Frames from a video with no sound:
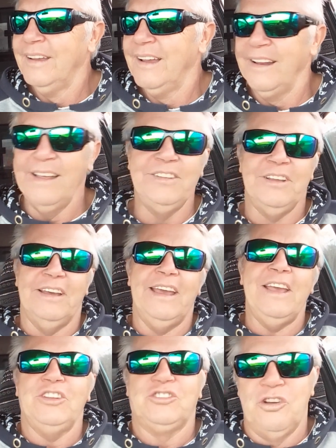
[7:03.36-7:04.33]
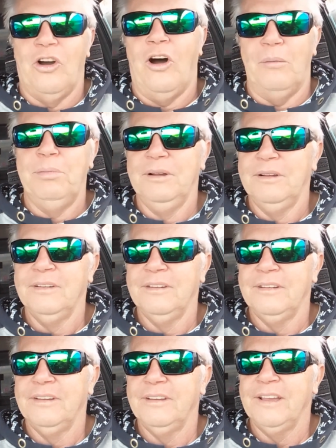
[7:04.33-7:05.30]
And his job
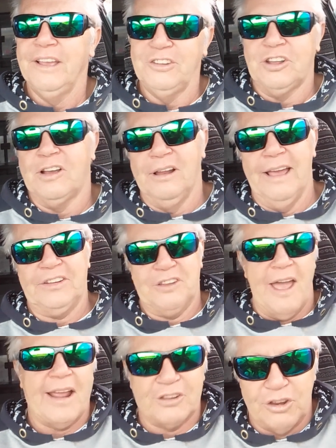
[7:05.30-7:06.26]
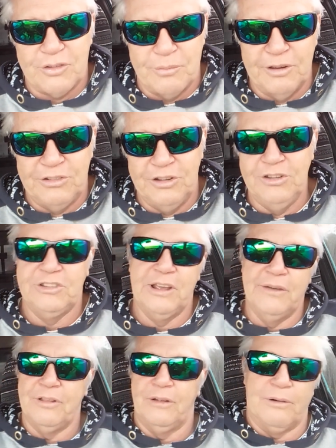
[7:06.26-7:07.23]
is to collect taxes from the Jews to
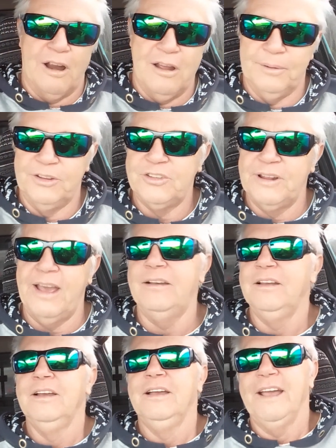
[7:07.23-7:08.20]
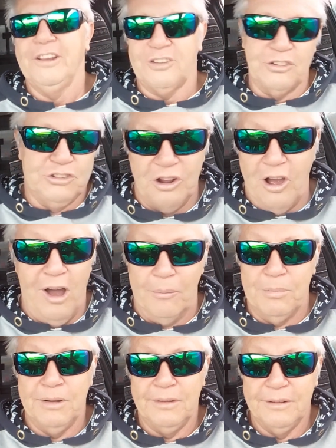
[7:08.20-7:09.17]
give to the Romans. Now, it's a
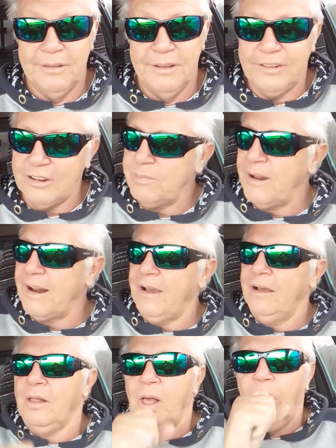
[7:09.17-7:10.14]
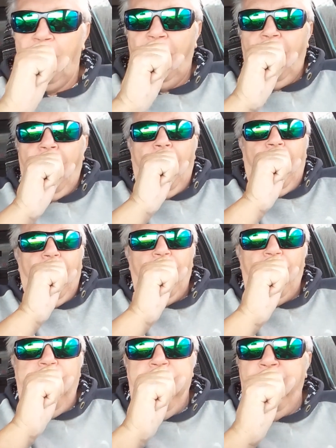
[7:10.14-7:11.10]
job. Doesn't matter
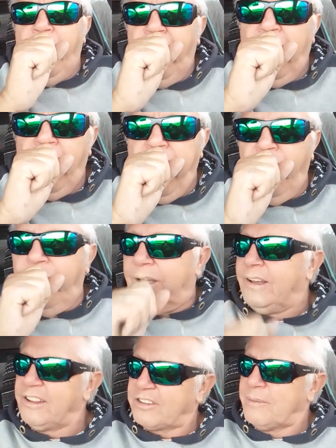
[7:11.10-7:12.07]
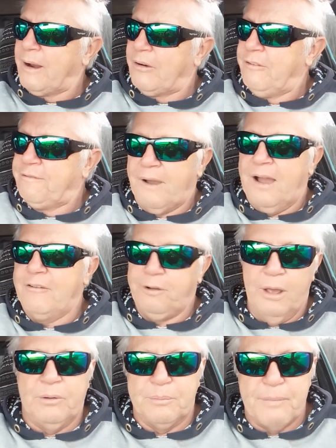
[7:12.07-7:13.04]
if
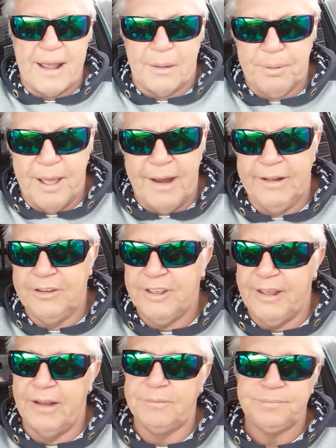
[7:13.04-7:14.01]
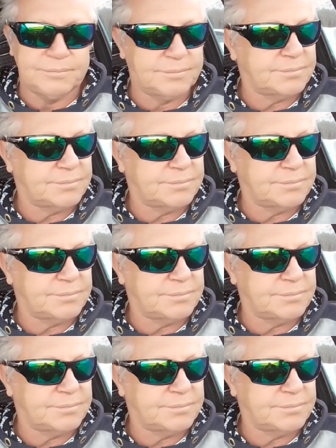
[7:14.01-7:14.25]
Fleetwood Mac are playing in town.